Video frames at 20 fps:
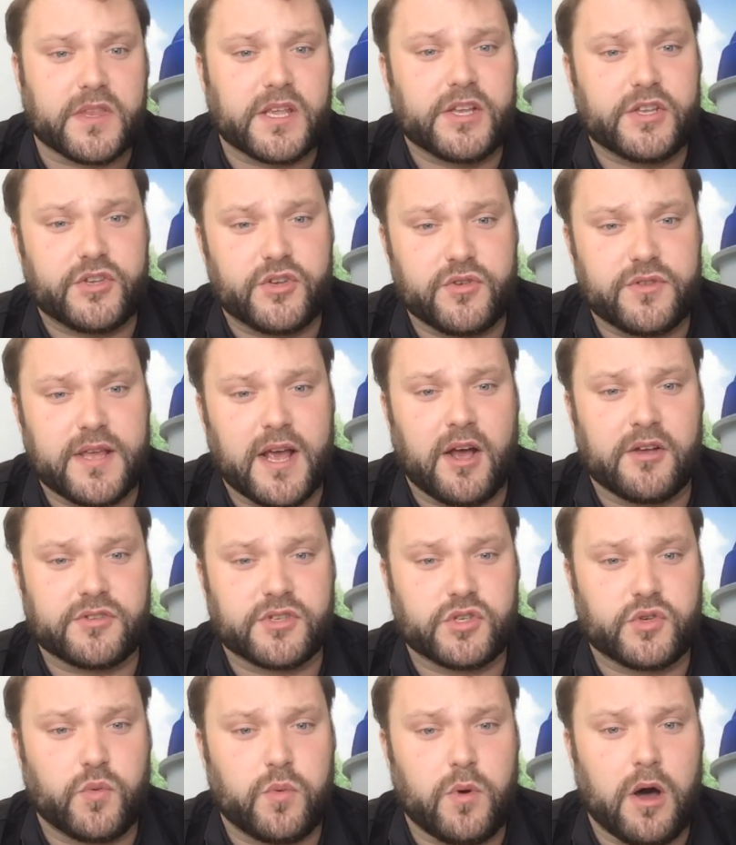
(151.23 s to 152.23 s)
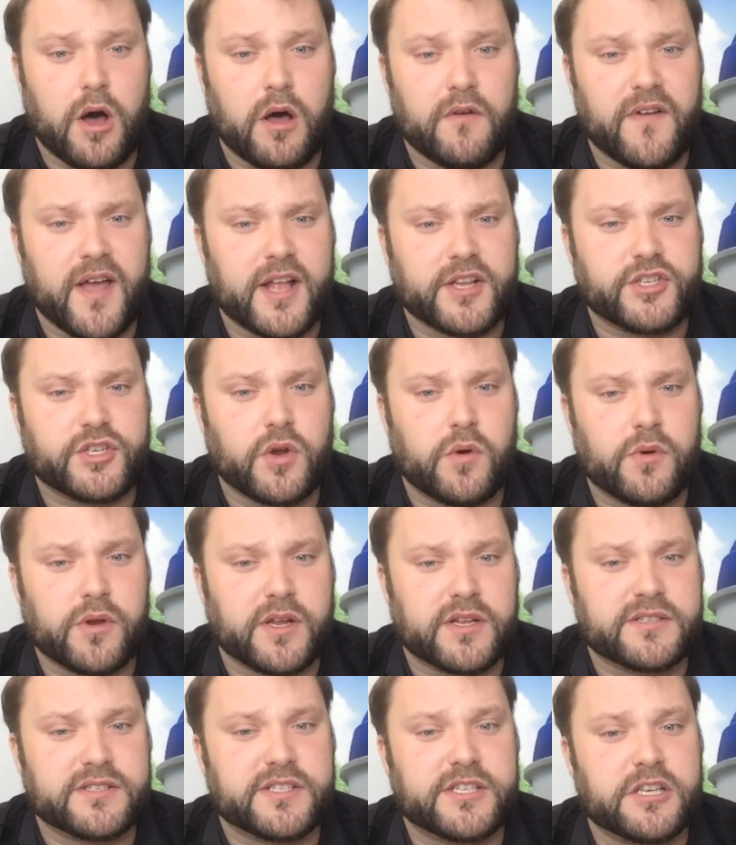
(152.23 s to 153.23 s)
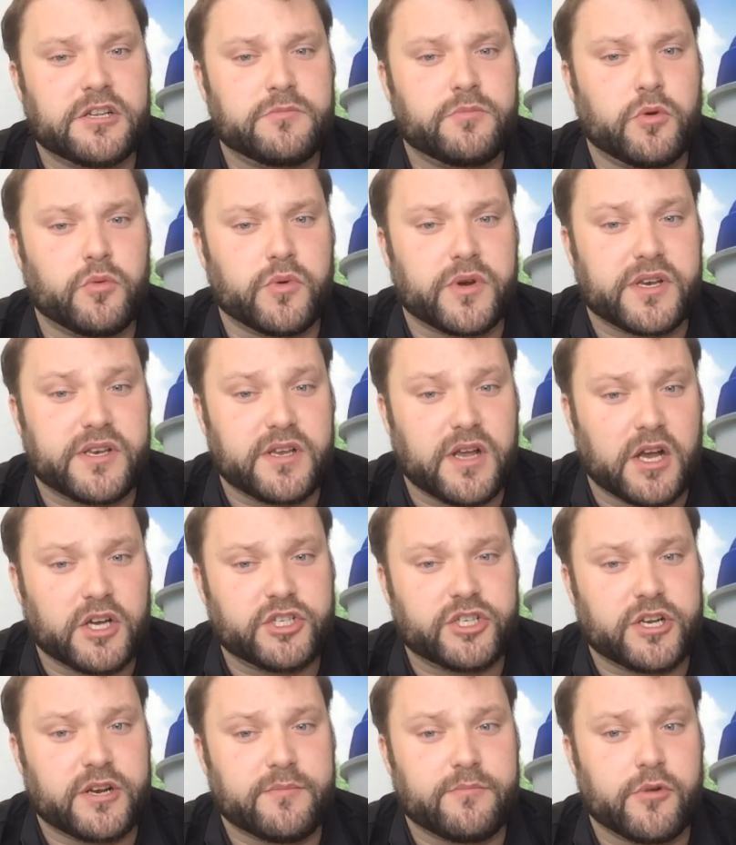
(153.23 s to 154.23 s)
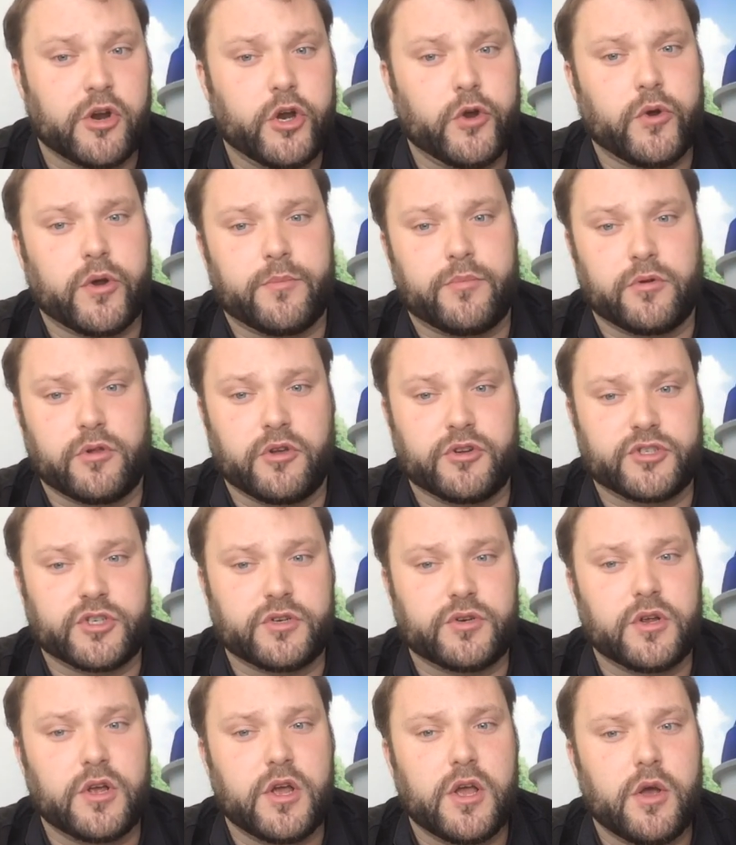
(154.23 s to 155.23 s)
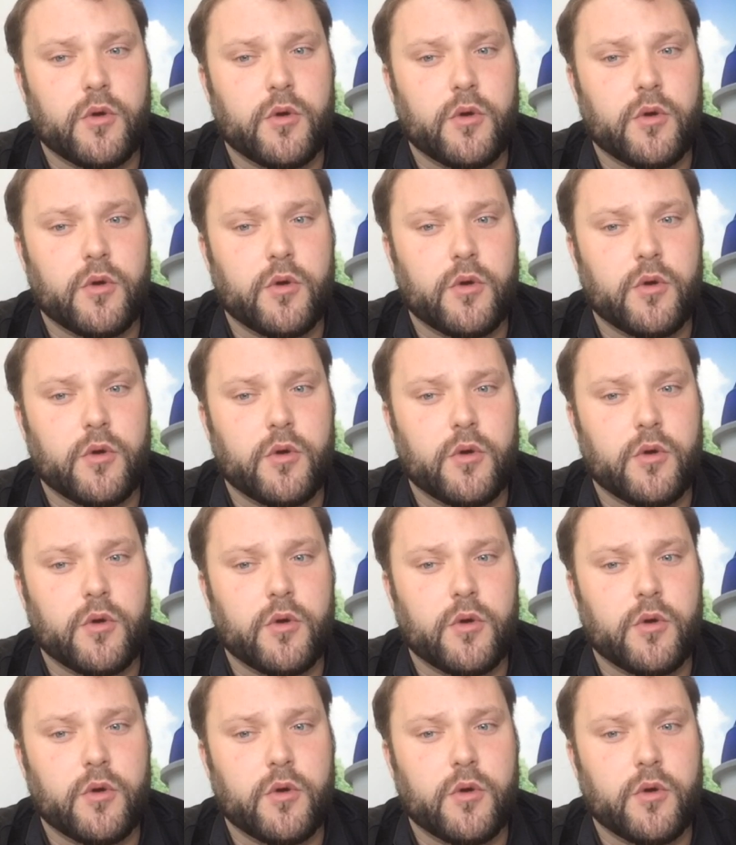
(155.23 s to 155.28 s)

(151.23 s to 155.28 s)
in 2012 had shown a considerable reduction in mercury pollution